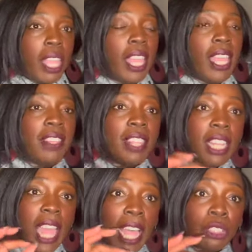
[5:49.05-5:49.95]
and the
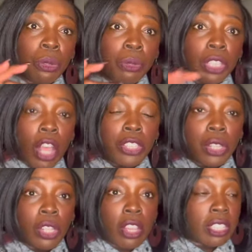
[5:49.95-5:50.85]
last one was also
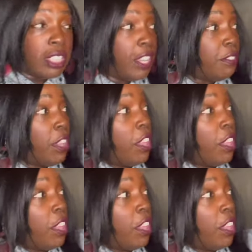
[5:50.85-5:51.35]
long sleeve